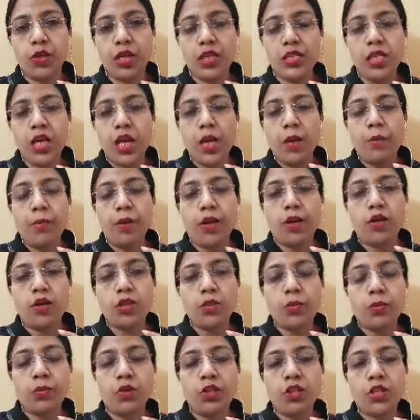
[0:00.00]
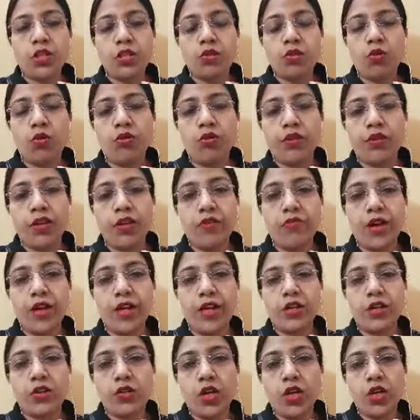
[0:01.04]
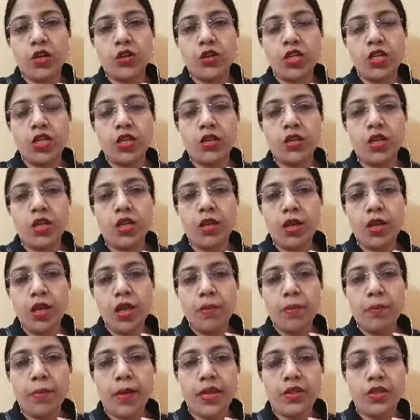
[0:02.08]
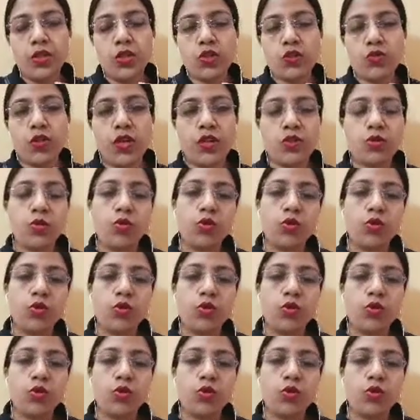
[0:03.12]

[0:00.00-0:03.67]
because the police has already filed a charge sheet in the magistrates court.